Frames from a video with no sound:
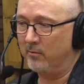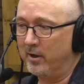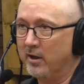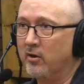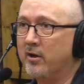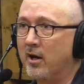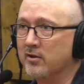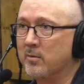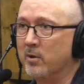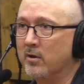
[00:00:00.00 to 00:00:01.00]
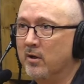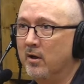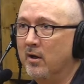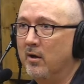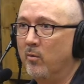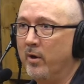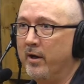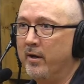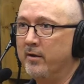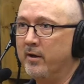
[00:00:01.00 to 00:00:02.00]
a regular customer
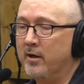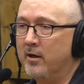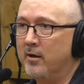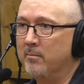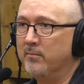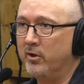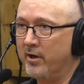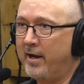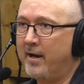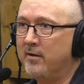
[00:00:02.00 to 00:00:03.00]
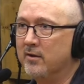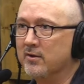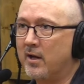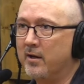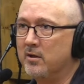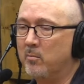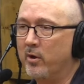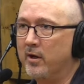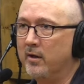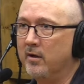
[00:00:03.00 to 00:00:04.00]
when um, your dad decided to
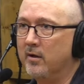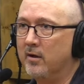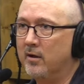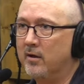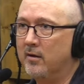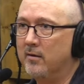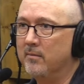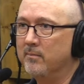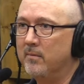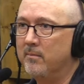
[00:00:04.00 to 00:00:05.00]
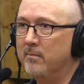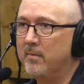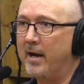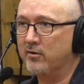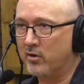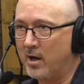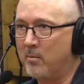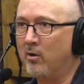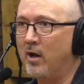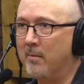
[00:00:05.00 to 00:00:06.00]
bring uh,
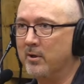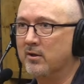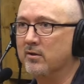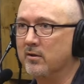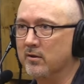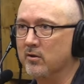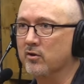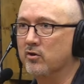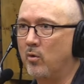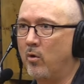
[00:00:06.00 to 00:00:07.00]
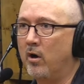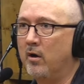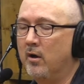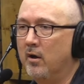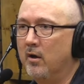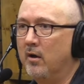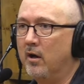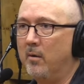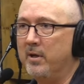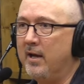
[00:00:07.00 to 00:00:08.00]
astronomical optics into the store.
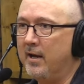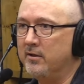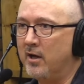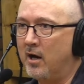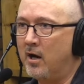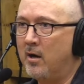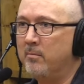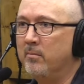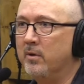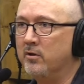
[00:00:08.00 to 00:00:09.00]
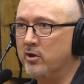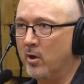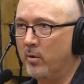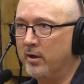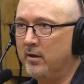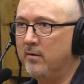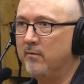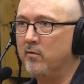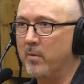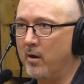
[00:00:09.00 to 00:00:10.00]
Um, he had Tom and Jody.
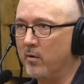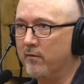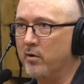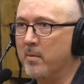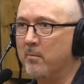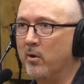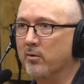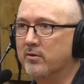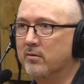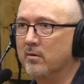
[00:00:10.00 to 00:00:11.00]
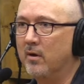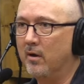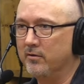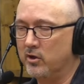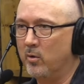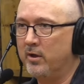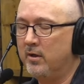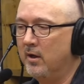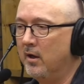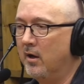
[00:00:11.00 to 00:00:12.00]
I don't know if you remember those. Oh yeah, uh,
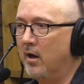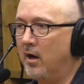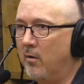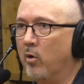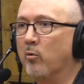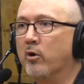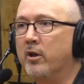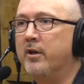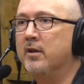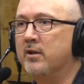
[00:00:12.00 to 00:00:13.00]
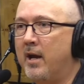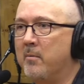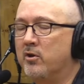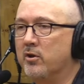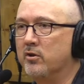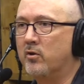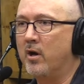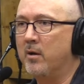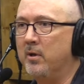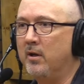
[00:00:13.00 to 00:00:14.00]
Jody. Uh, were really into amateur
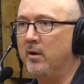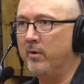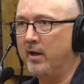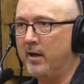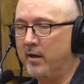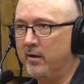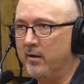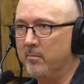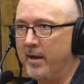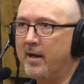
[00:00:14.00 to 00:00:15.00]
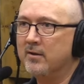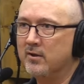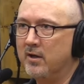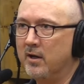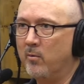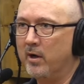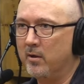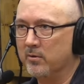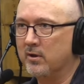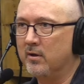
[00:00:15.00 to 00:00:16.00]
astronomy, and we had in Madison anyway.
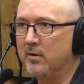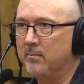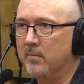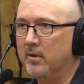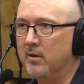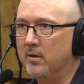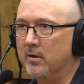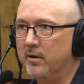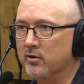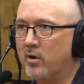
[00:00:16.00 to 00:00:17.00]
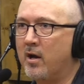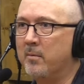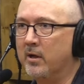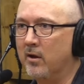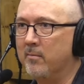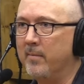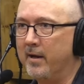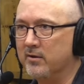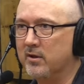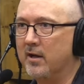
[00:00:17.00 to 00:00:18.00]
There was a uh, an astronomy club,
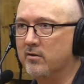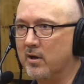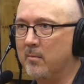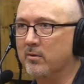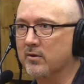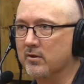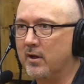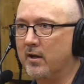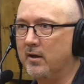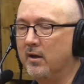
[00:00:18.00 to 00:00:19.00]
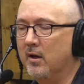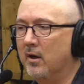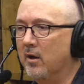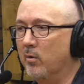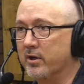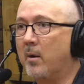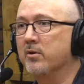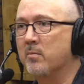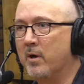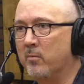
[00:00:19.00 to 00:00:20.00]
Madison Astronomical Society, which I
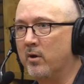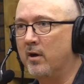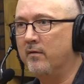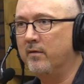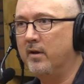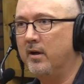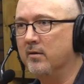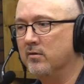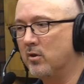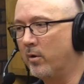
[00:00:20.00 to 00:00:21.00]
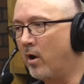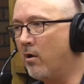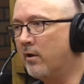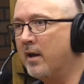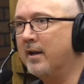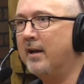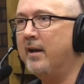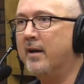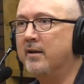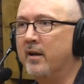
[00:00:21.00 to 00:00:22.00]
was a member of. And so it all kind of
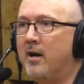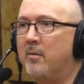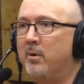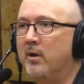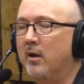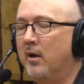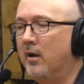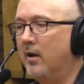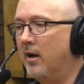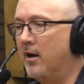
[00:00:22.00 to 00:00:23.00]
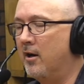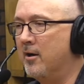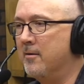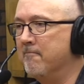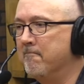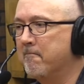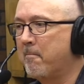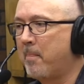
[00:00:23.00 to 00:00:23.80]
connected up. Um,